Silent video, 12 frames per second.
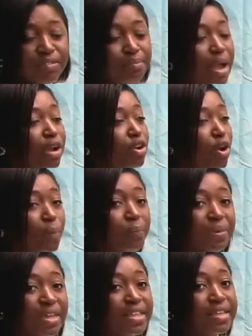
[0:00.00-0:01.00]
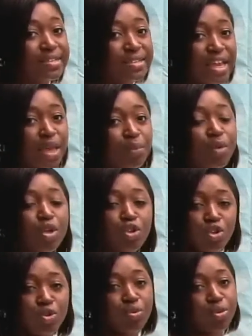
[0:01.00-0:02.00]
might not be the same
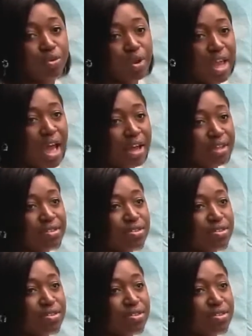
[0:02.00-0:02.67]
you will react.